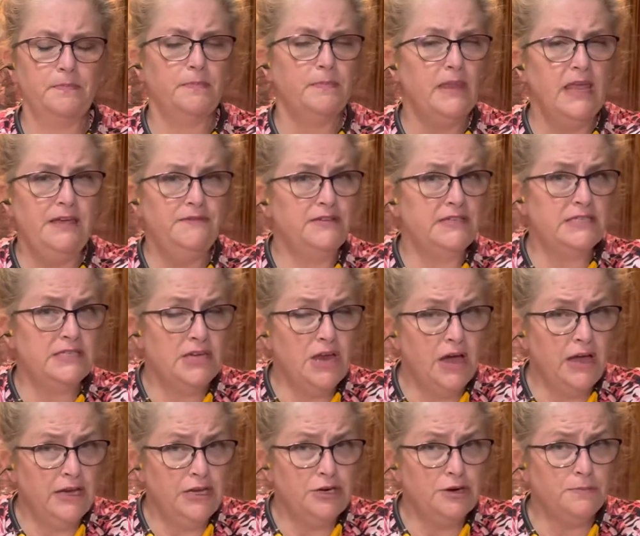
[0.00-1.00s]
if it's
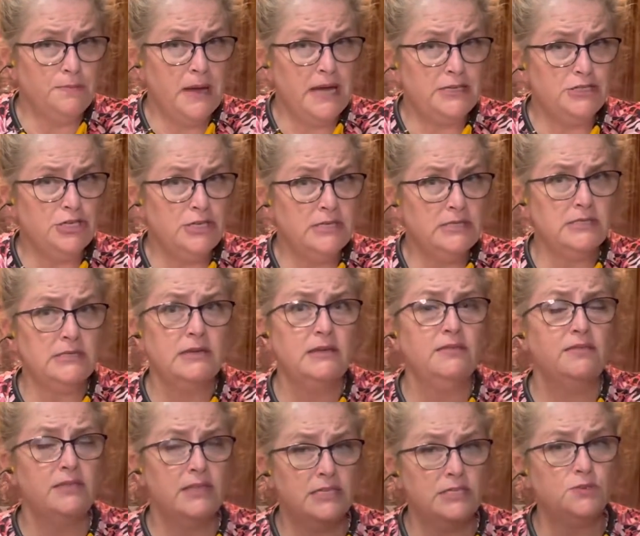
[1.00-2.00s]
not in your budget,
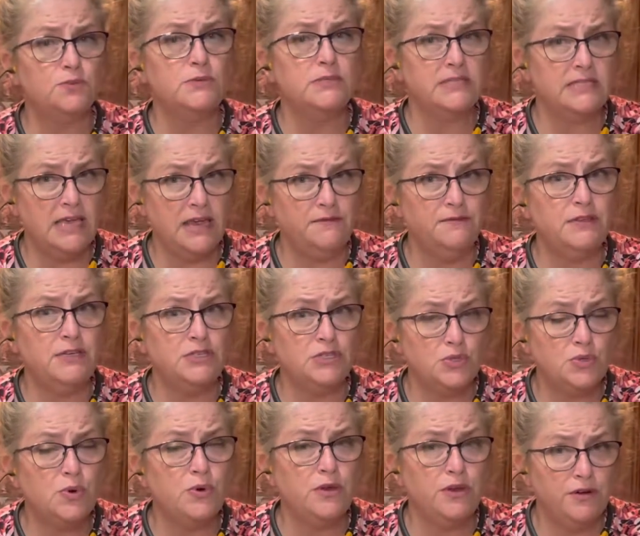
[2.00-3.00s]
this will safely
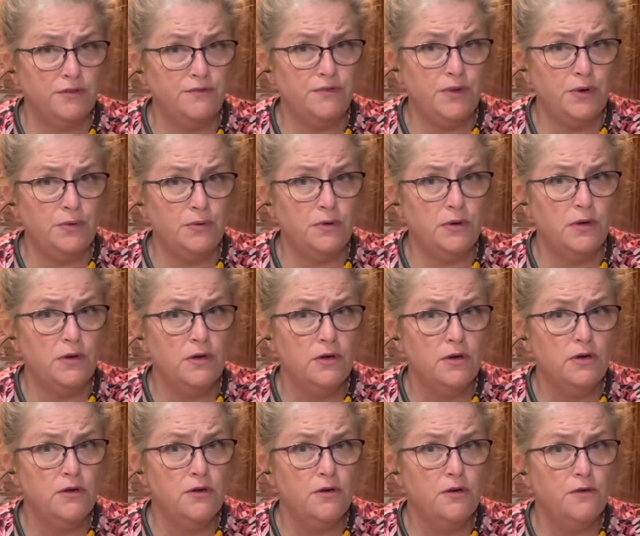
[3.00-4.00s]
store your food
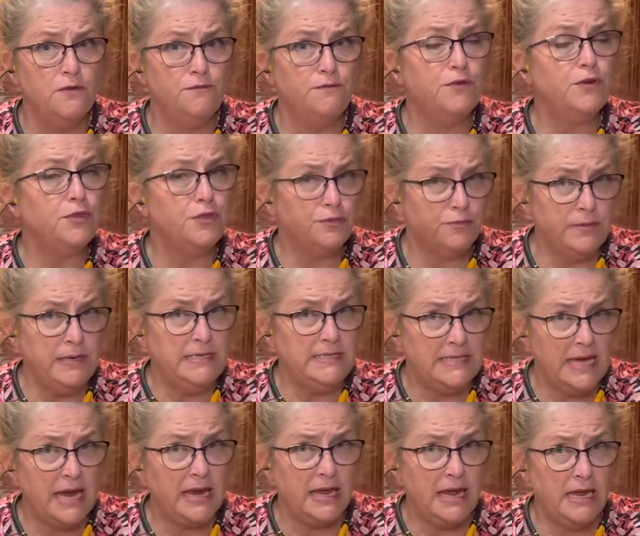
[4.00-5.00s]
for 3
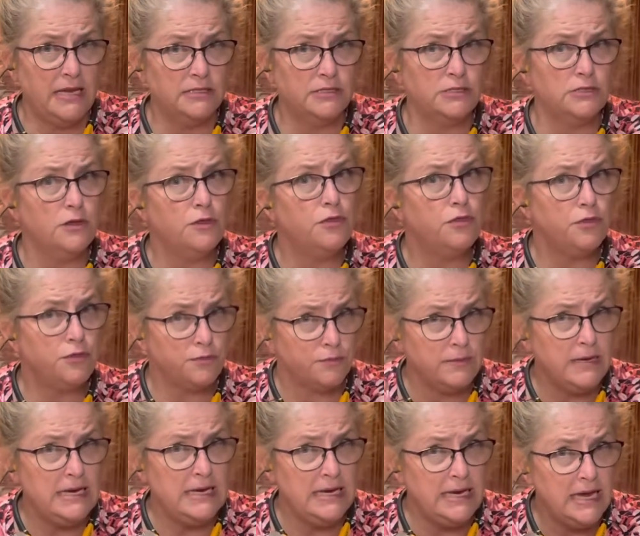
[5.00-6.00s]
decades.
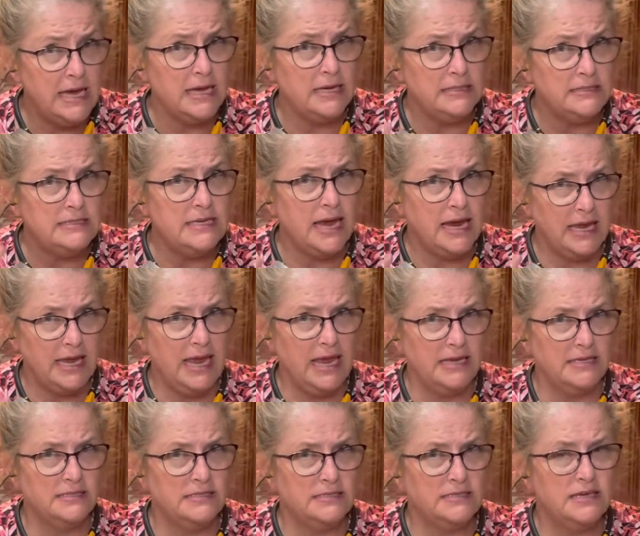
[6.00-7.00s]
3
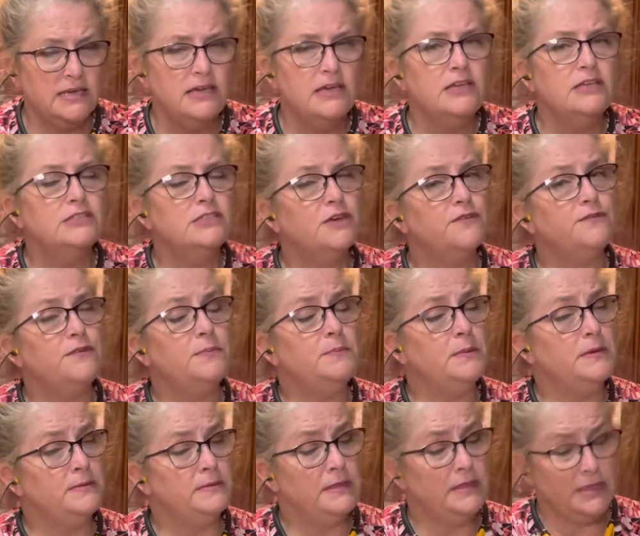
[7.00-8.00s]
decades. So
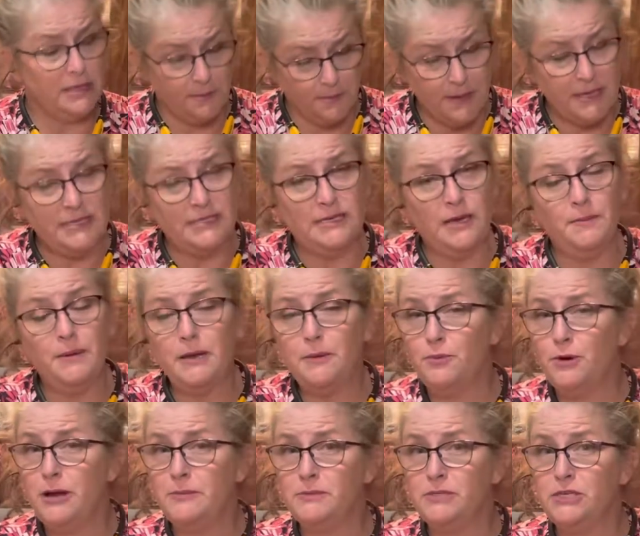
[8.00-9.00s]
from the Pandemic
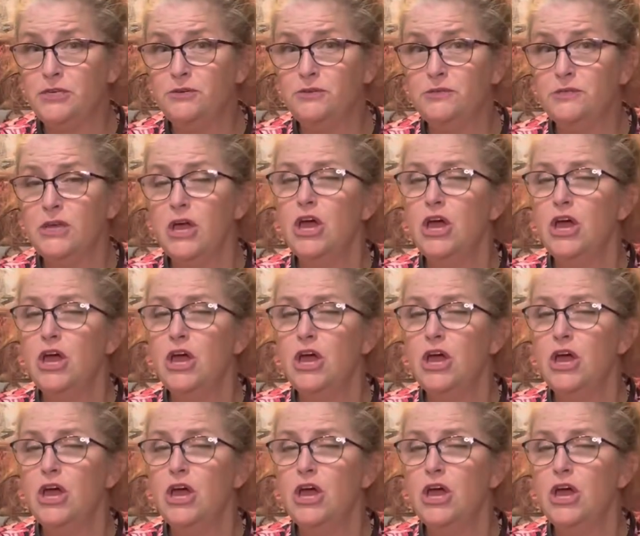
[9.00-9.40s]
Prepsters,